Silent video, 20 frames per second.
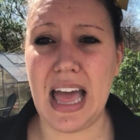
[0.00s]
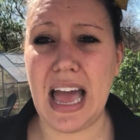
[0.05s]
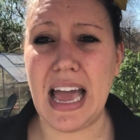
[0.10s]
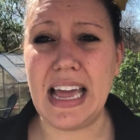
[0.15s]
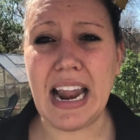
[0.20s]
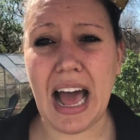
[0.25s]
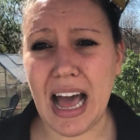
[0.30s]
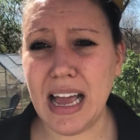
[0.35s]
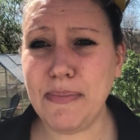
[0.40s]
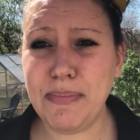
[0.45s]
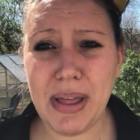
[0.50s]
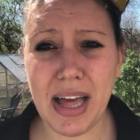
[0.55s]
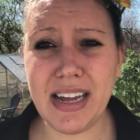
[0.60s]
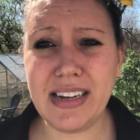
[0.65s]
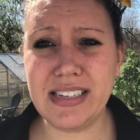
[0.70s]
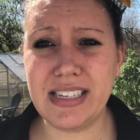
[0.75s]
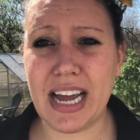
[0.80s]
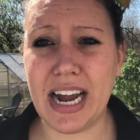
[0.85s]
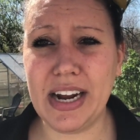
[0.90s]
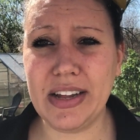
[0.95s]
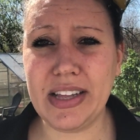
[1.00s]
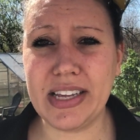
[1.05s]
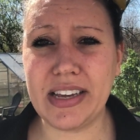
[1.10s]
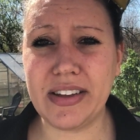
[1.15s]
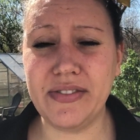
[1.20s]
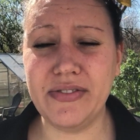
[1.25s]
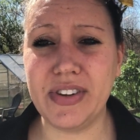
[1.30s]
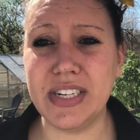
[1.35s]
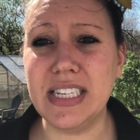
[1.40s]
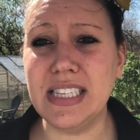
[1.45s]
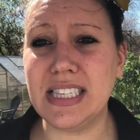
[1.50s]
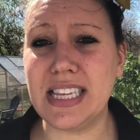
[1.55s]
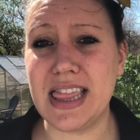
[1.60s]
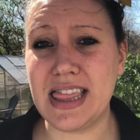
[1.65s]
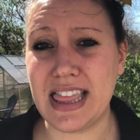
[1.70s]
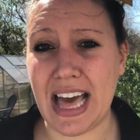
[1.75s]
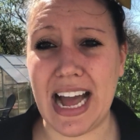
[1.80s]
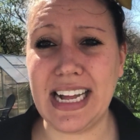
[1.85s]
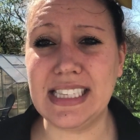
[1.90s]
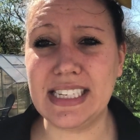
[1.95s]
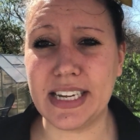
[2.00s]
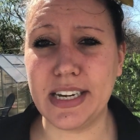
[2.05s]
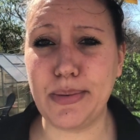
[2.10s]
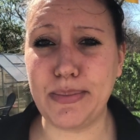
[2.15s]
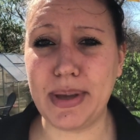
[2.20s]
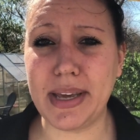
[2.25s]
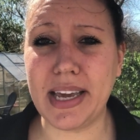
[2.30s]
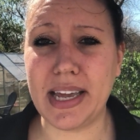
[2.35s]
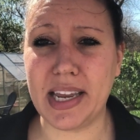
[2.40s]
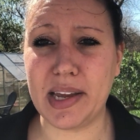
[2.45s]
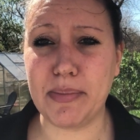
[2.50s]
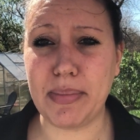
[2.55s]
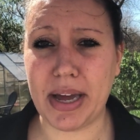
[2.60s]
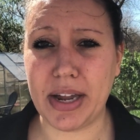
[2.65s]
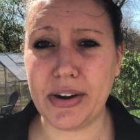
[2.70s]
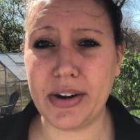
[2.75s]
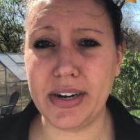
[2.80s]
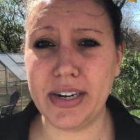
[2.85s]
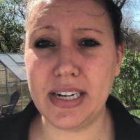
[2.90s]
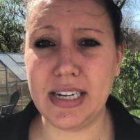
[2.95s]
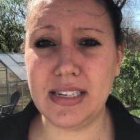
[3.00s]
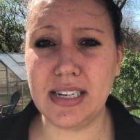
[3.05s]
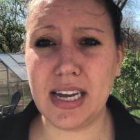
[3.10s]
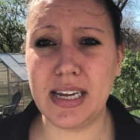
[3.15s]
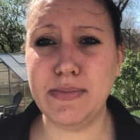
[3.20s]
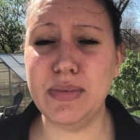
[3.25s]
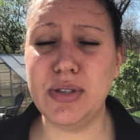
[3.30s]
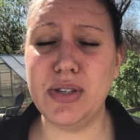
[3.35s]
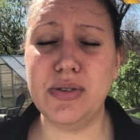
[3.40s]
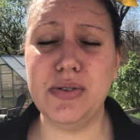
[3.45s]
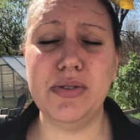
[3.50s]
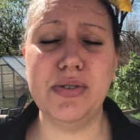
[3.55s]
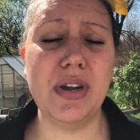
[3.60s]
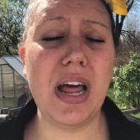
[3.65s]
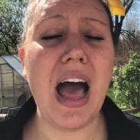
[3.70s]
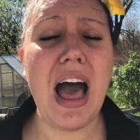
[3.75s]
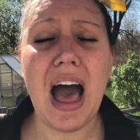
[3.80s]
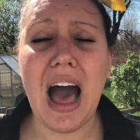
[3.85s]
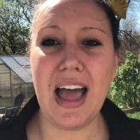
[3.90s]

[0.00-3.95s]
And I'm not entirely convinced that that's going to be getting better anytime soon.